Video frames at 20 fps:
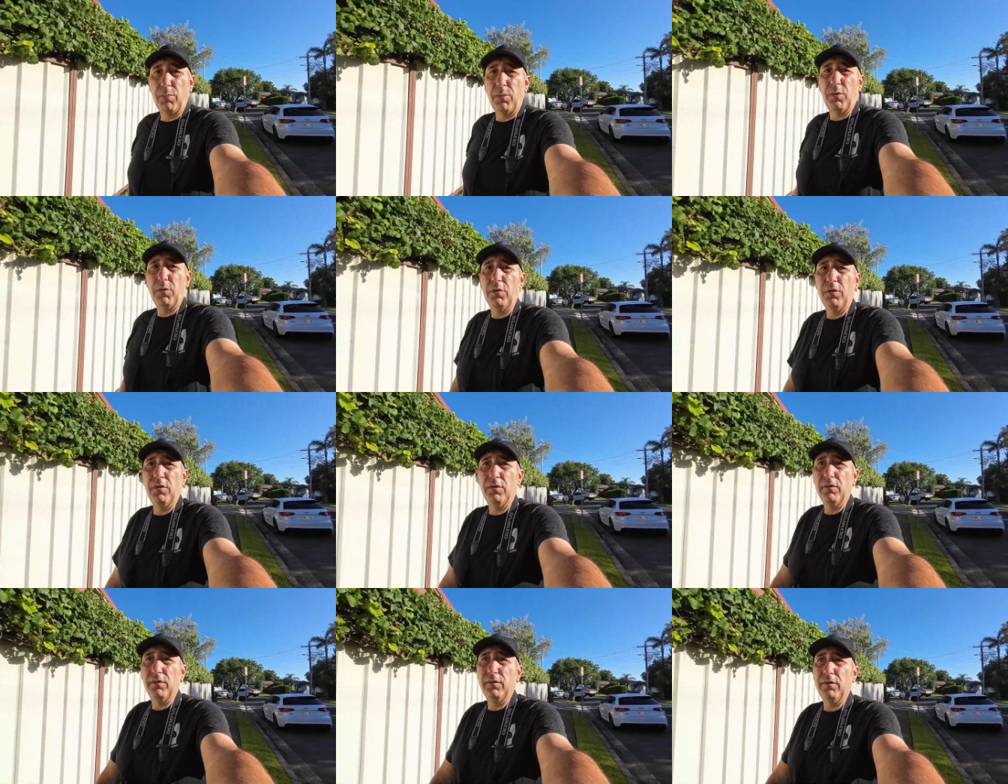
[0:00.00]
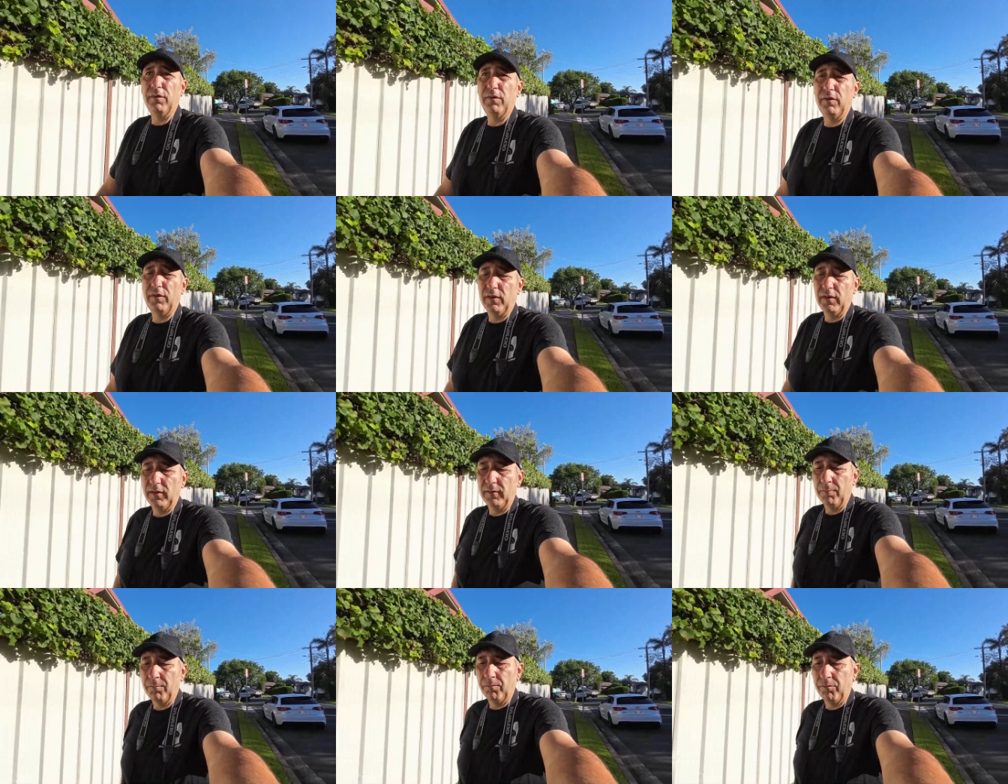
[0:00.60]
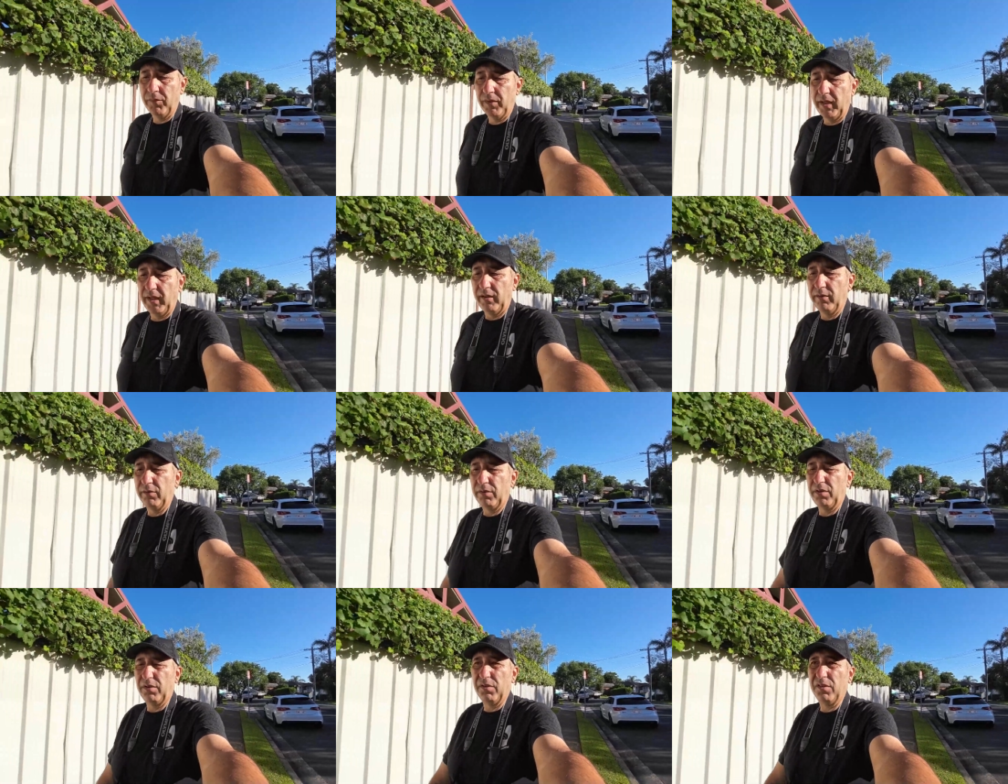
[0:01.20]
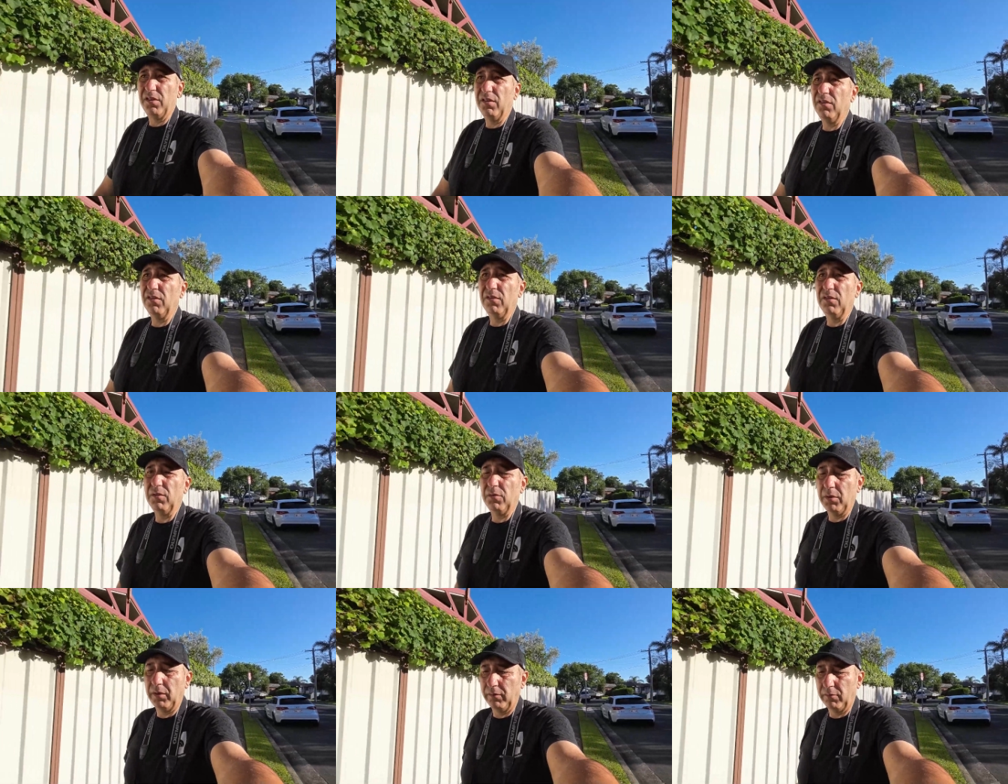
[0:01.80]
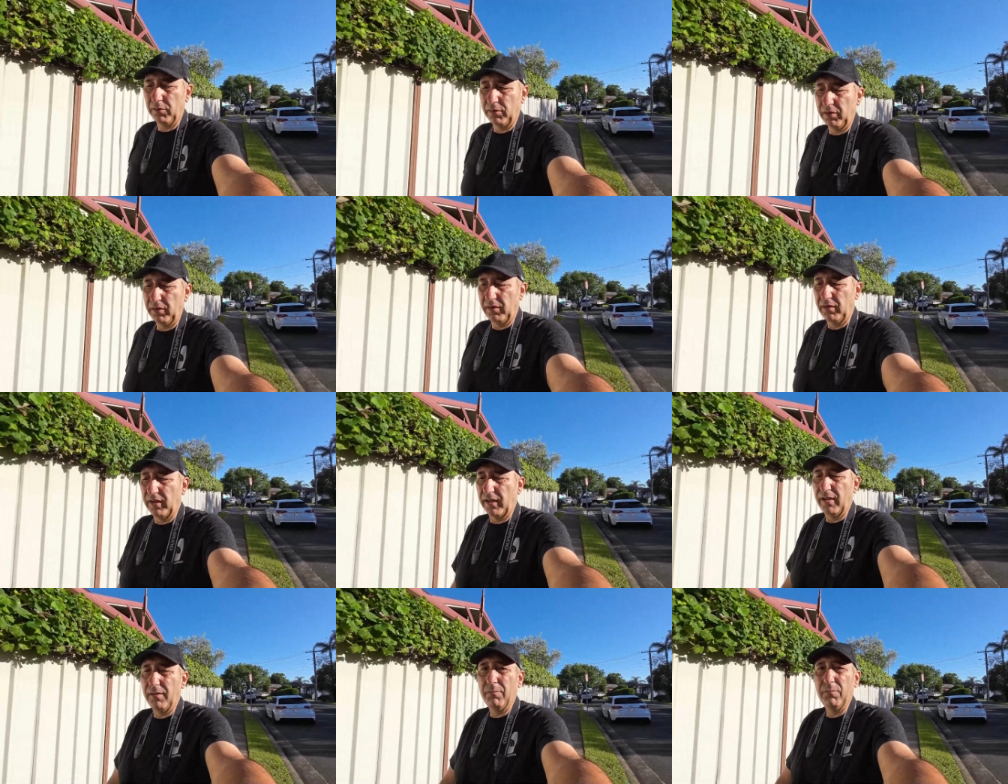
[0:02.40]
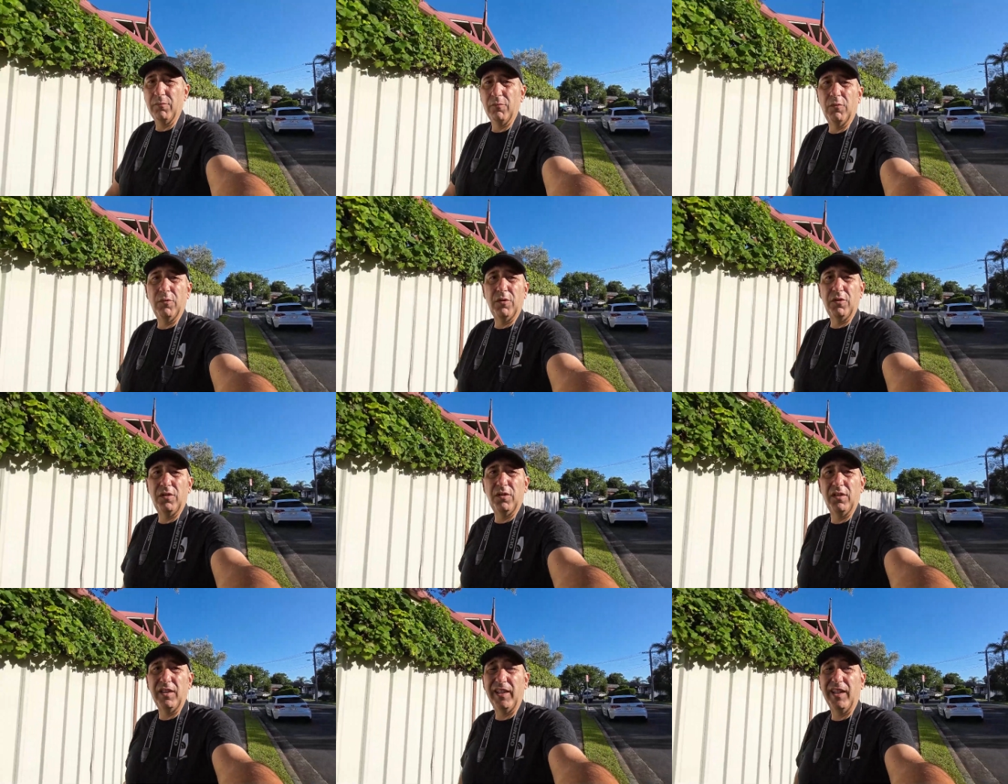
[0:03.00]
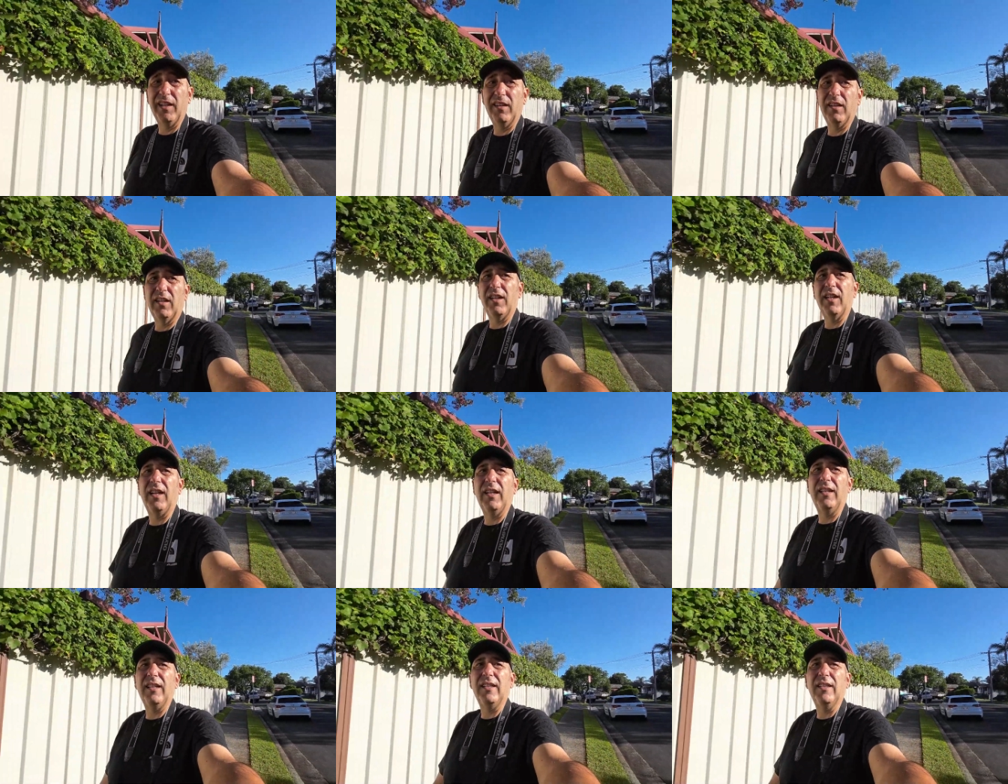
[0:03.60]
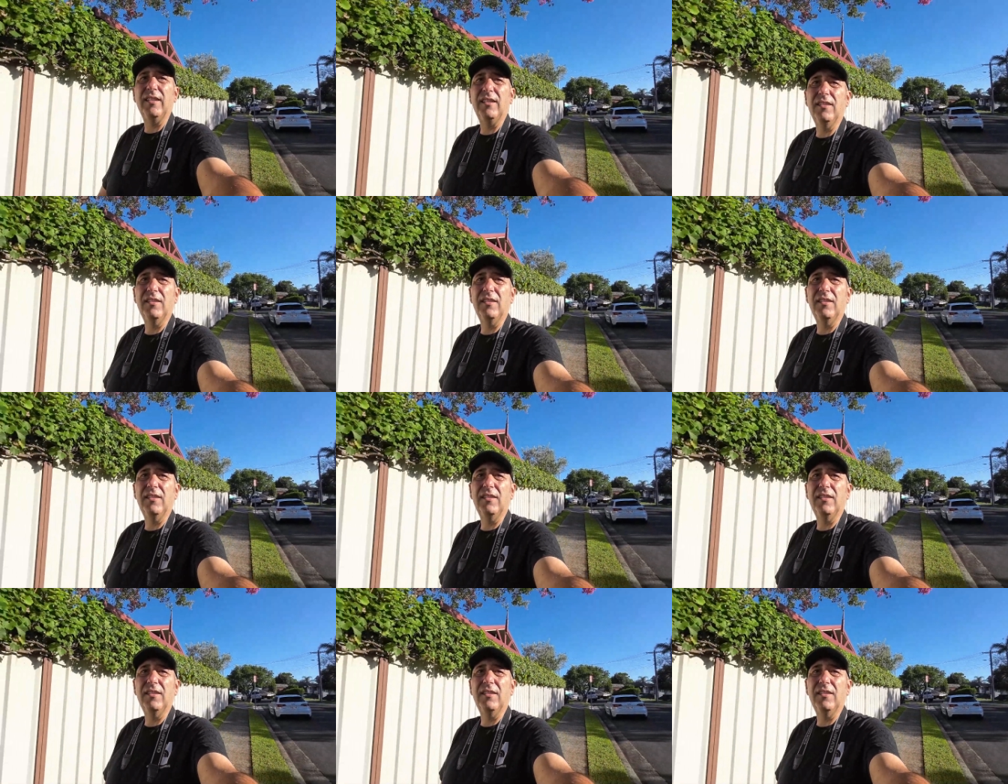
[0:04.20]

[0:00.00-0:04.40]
point of Eggleston or was his name was to get the color.